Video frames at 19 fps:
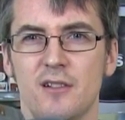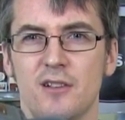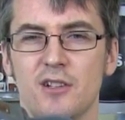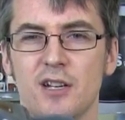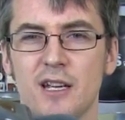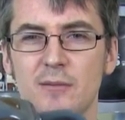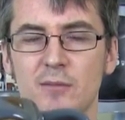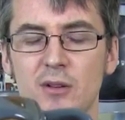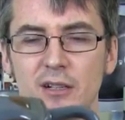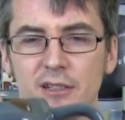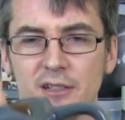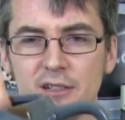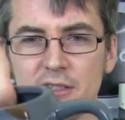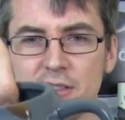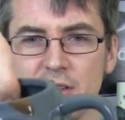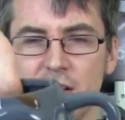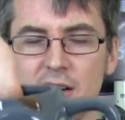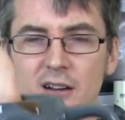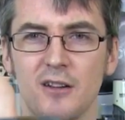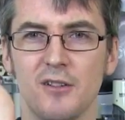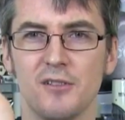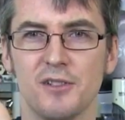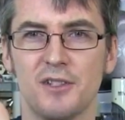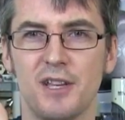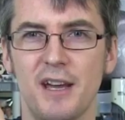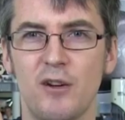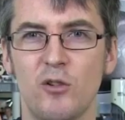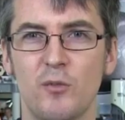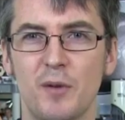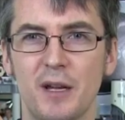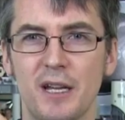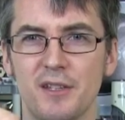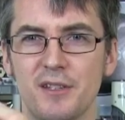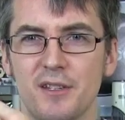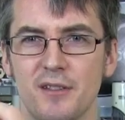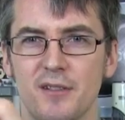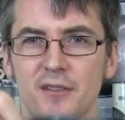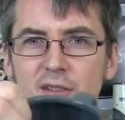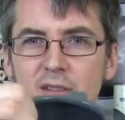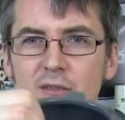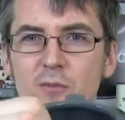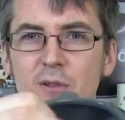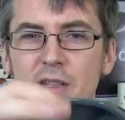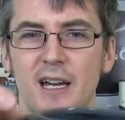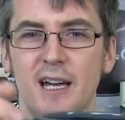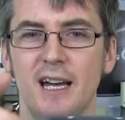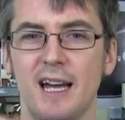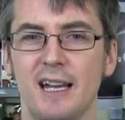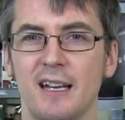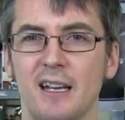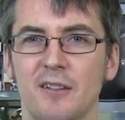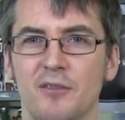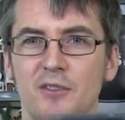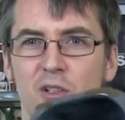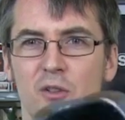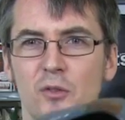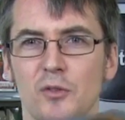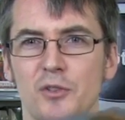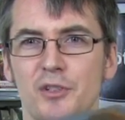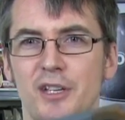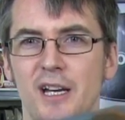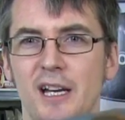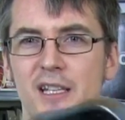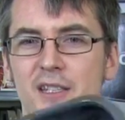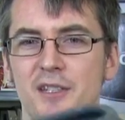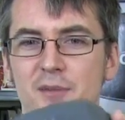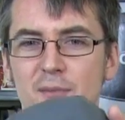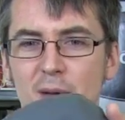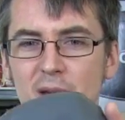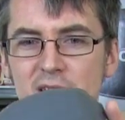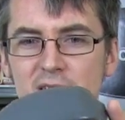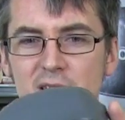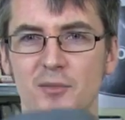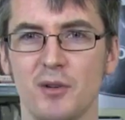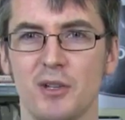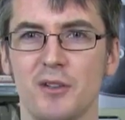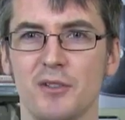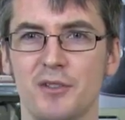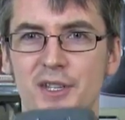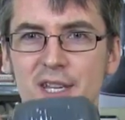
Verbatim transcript: Shaped like Star-Lord's helmet, with a handle, of course, and space to put your